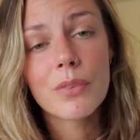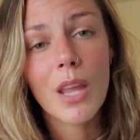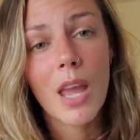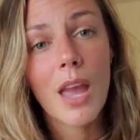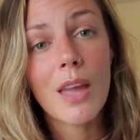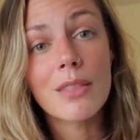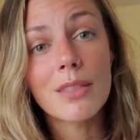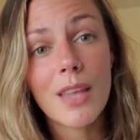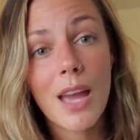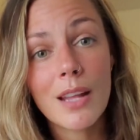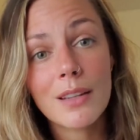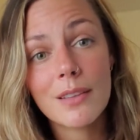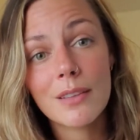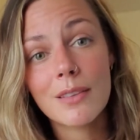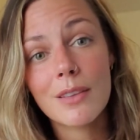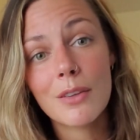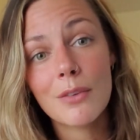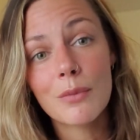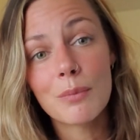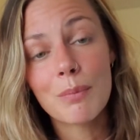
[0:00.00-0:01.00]
And that's
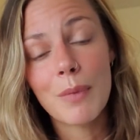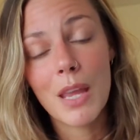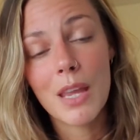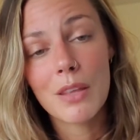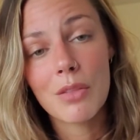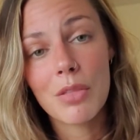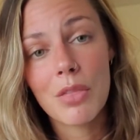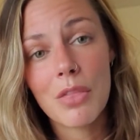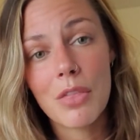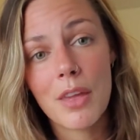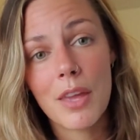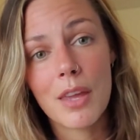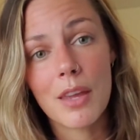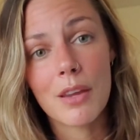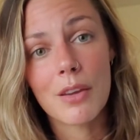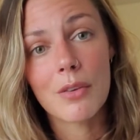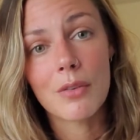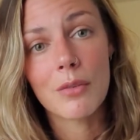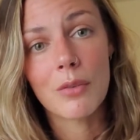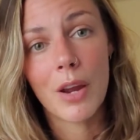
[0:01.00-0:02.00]
the main
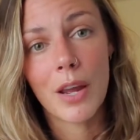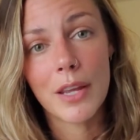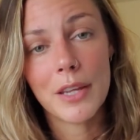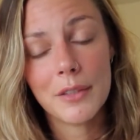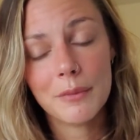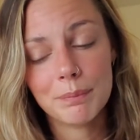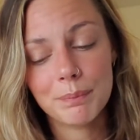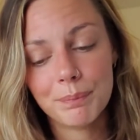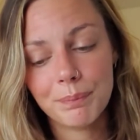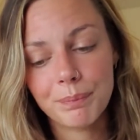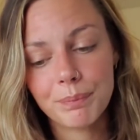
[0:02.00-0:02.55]
thing, right?